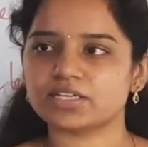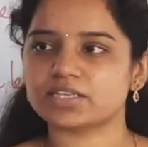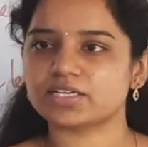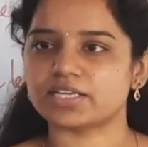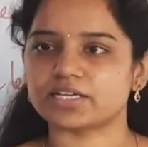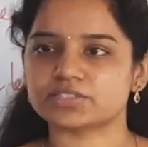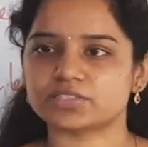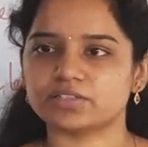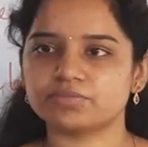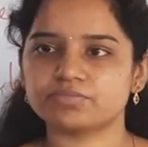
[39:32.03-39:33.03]
other
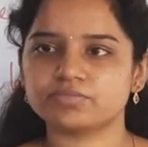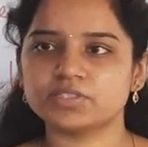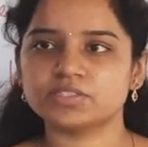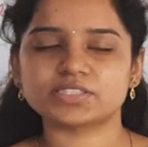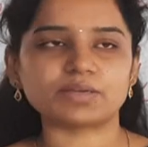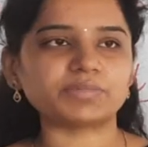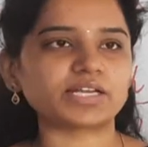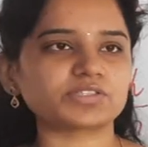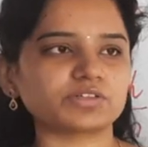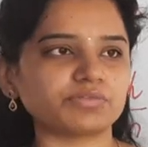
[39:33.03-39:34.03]
direction? Same
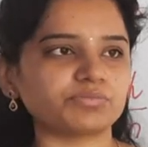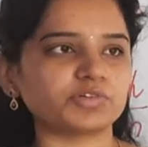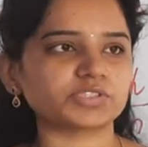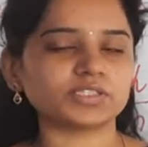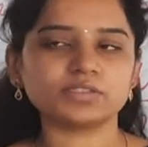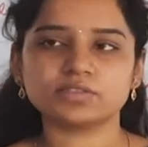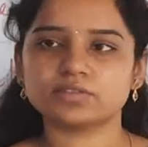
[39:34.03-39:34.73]
direction of motion.